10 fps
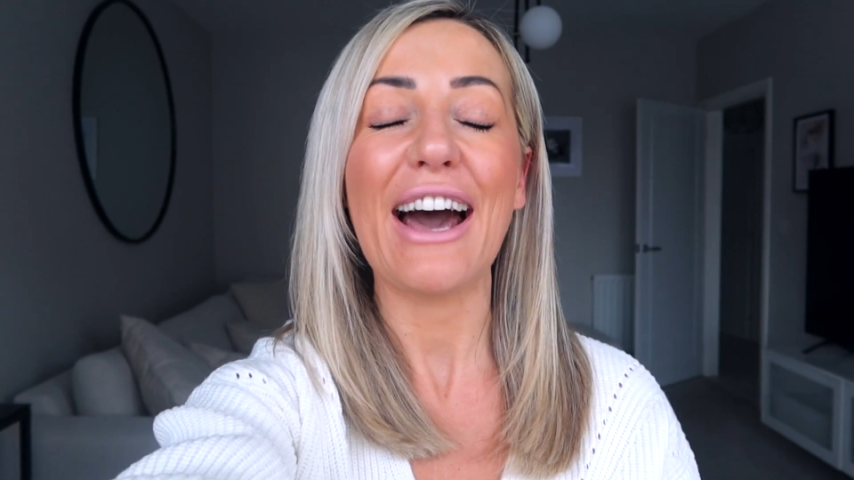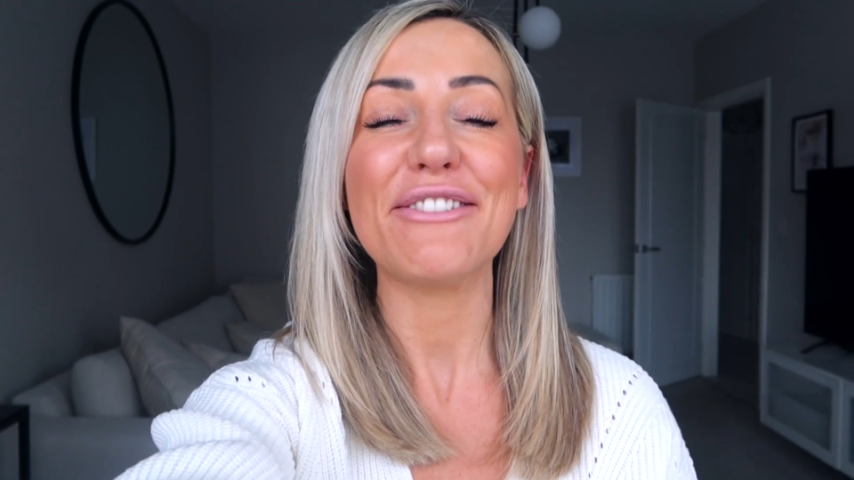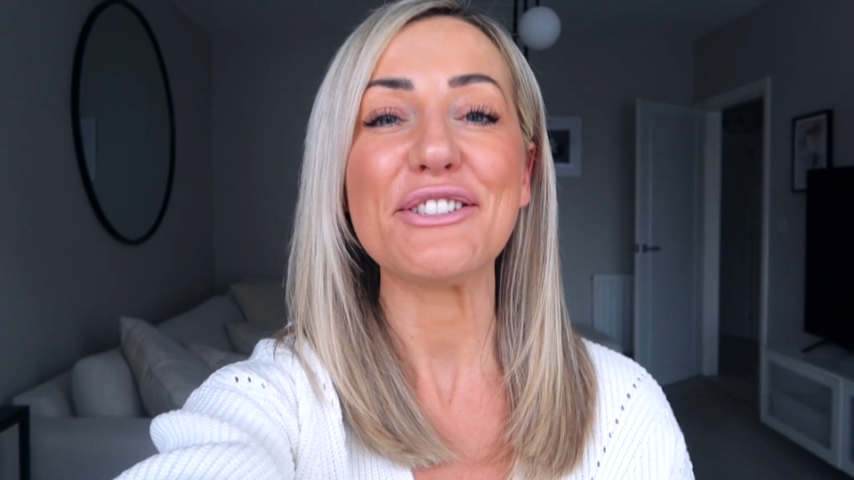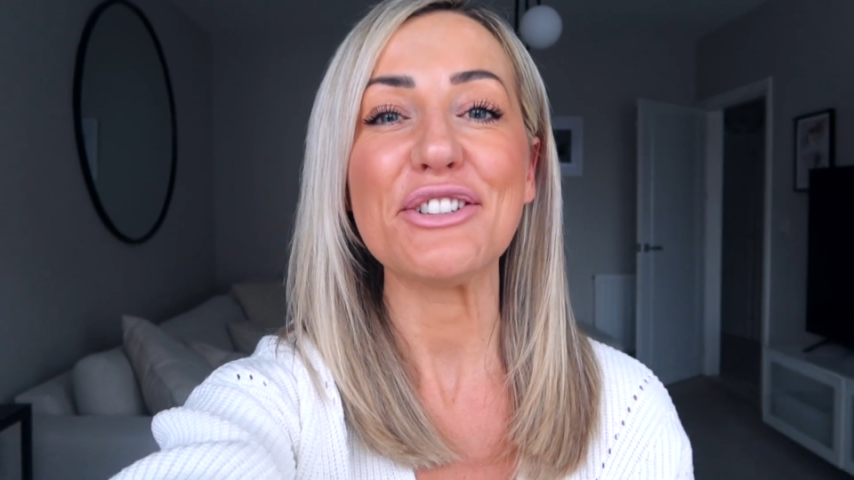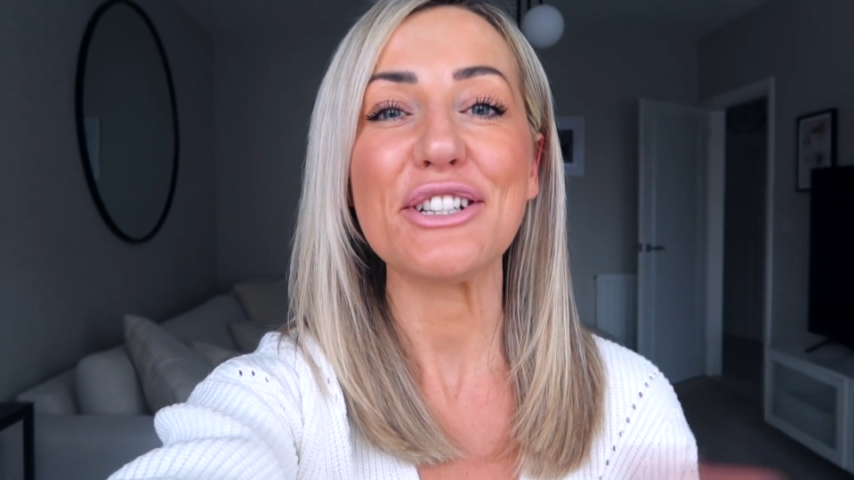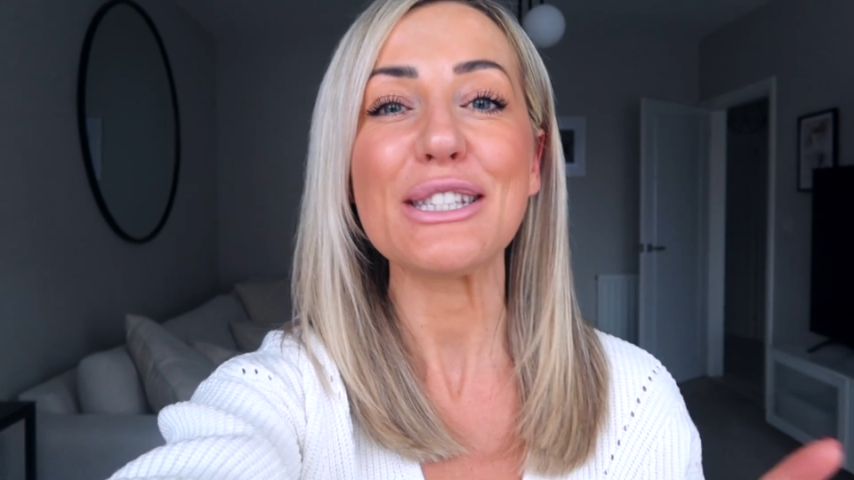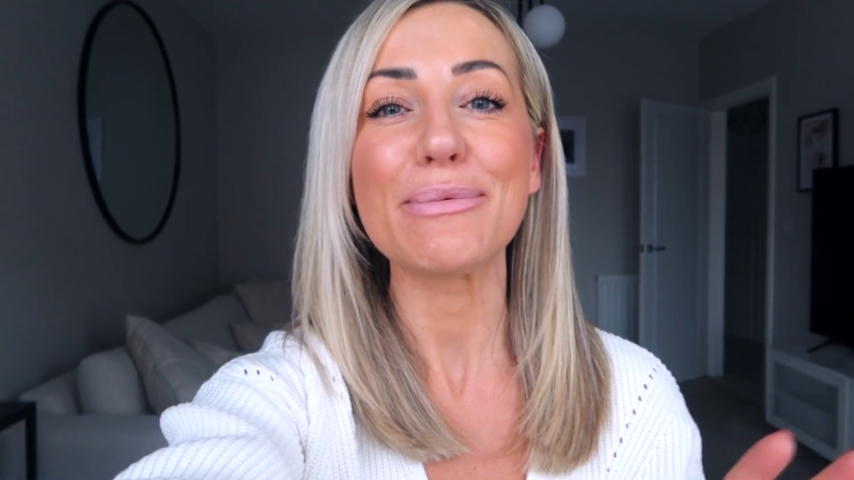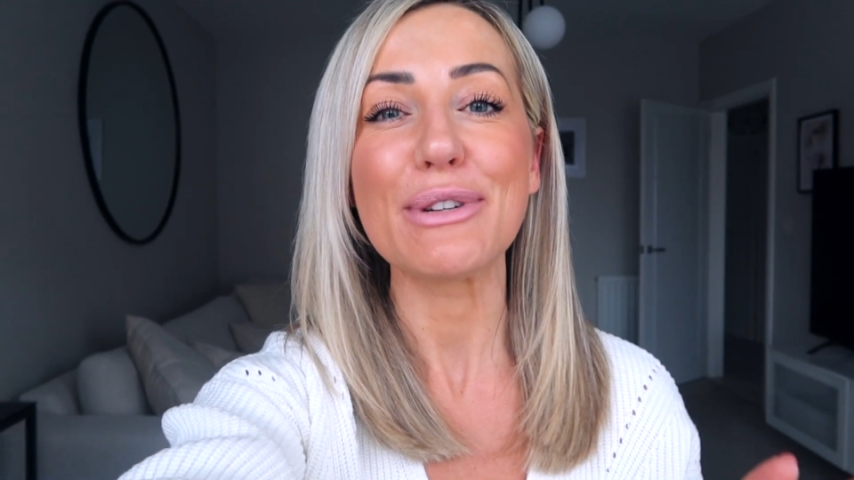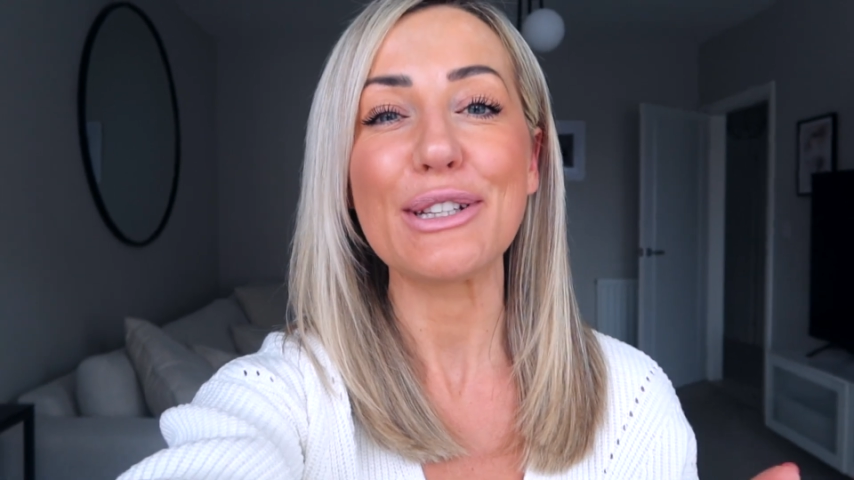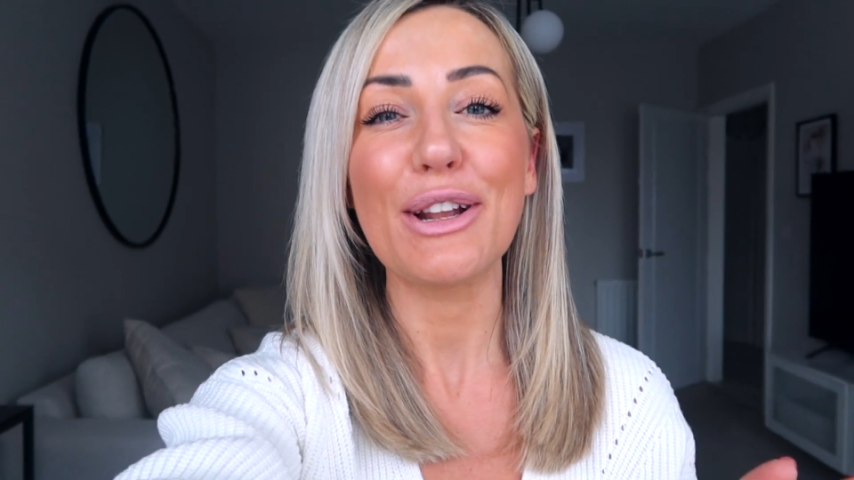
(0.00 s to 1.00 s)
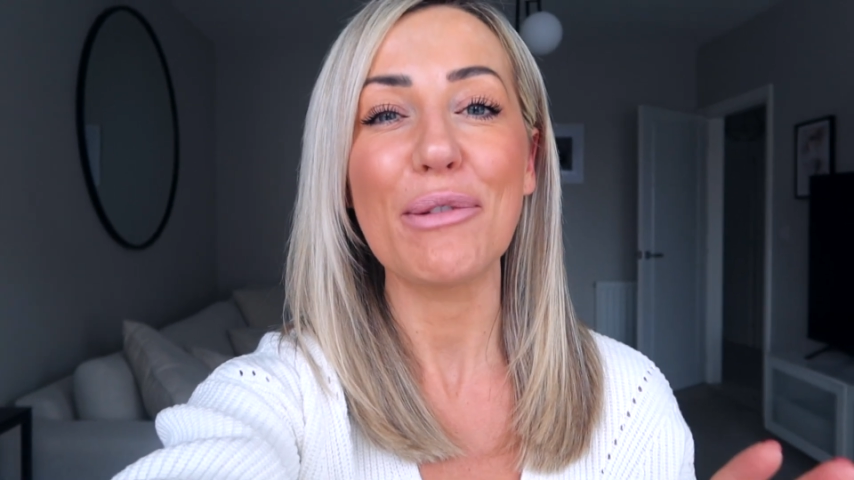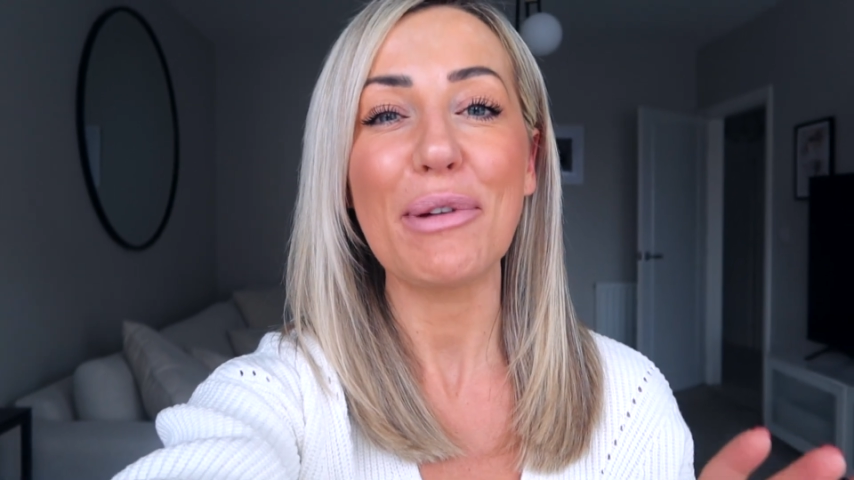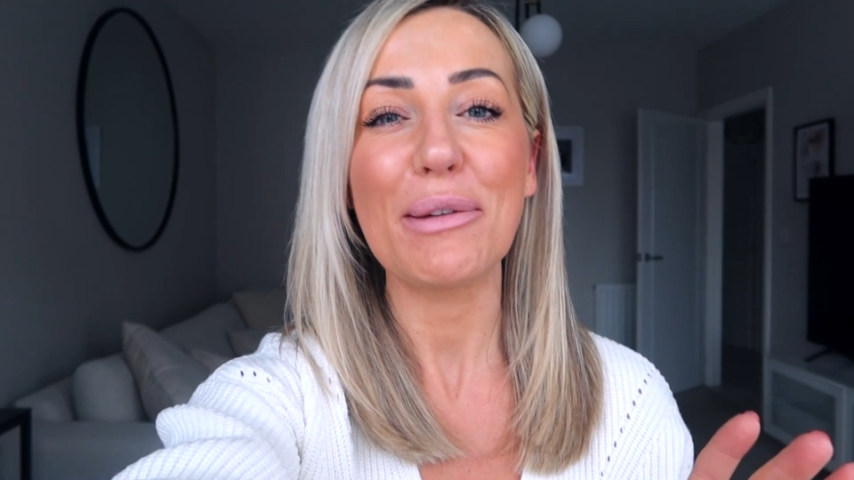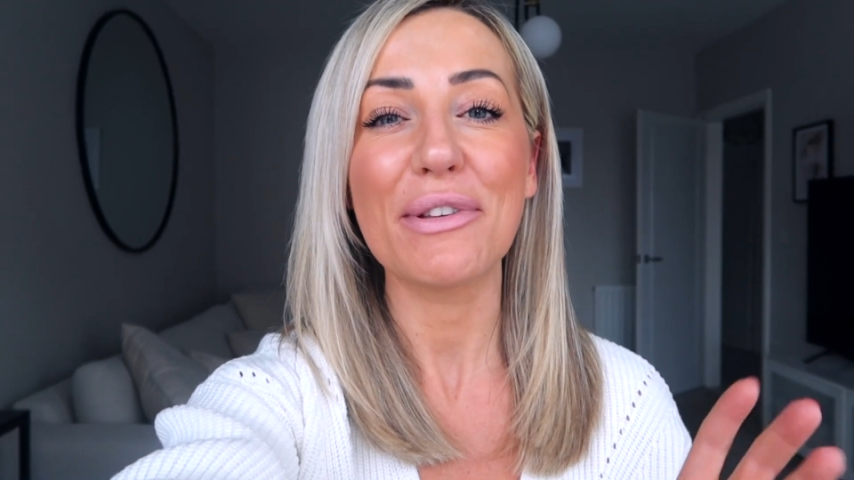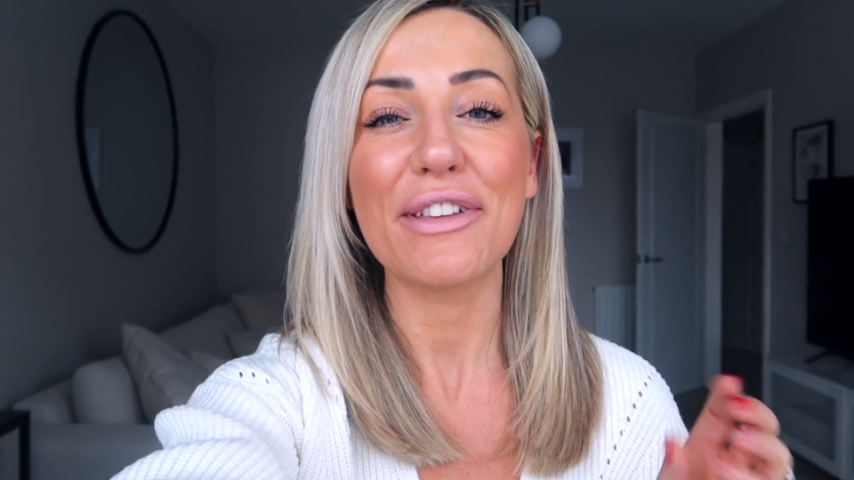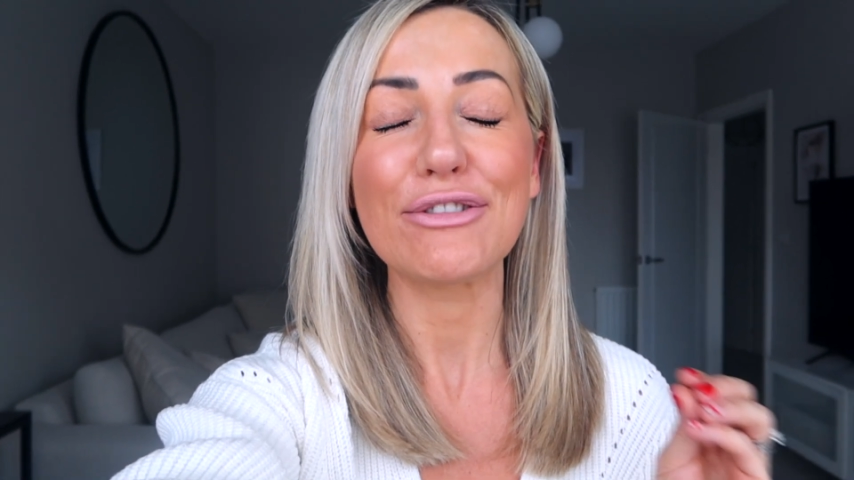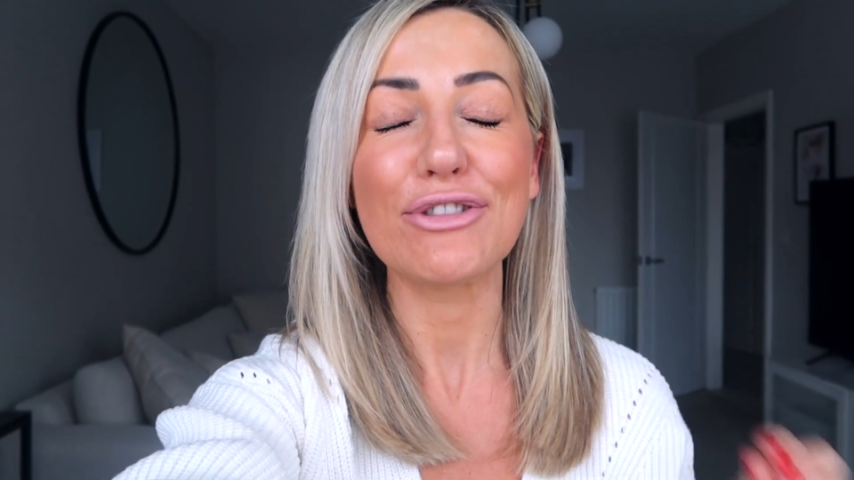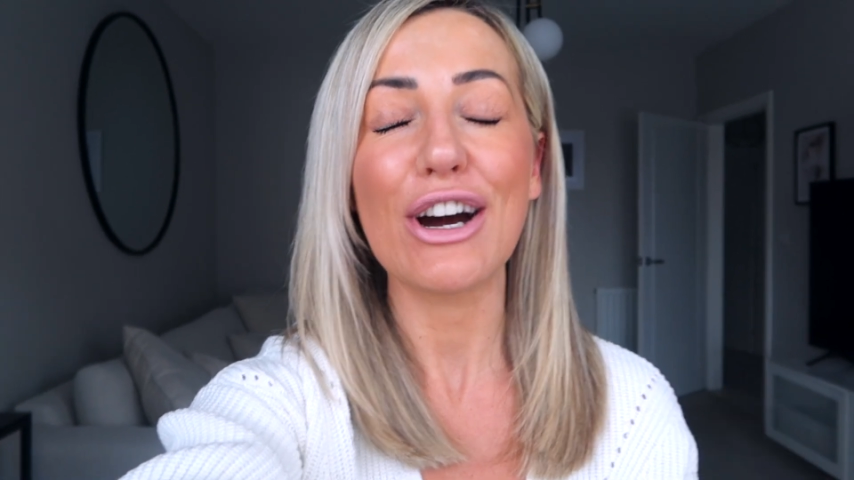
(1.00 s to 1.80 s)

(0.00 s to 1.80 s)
after Christmas, a lot of people think,